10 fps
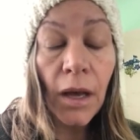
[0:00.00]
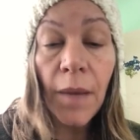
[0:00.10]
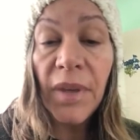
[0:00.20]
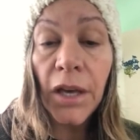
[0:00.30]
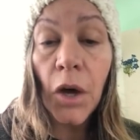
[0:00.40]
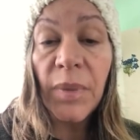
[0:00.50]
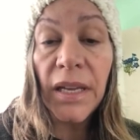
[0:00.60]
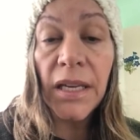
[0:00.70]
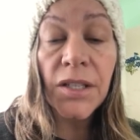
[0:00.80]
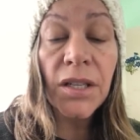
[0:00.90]
I'm being
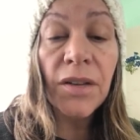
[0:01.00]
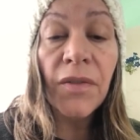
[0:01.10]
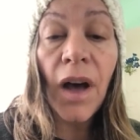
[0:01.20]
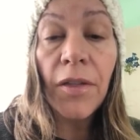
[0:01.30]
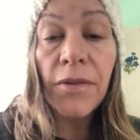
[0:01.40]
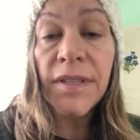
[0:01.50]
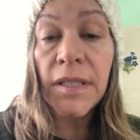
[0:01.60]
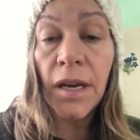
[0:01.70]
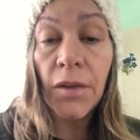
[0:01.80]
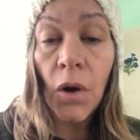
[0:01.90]
obedient to the Father, the
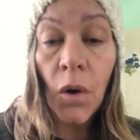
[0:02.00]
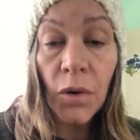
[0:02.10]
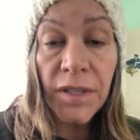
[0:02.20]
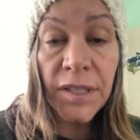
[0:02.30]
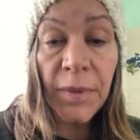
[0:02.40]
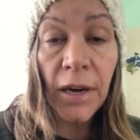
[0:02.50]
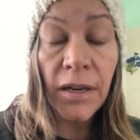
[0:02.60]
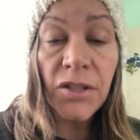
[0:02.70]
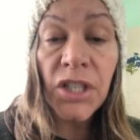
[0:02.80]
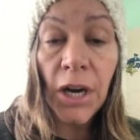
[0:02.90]
Son, and the Holy
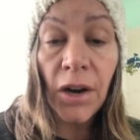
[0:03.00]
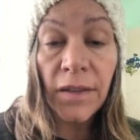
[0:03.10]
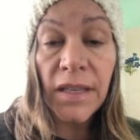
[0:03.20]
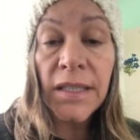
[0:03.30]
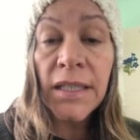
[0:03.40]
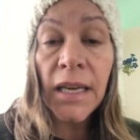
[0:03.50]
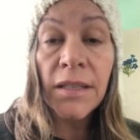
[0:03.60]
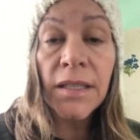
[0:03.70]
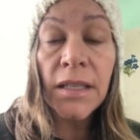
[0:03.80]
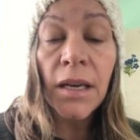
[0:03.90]
Spirit and sharing these
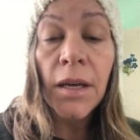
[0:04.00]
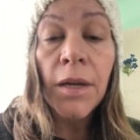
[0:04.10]
things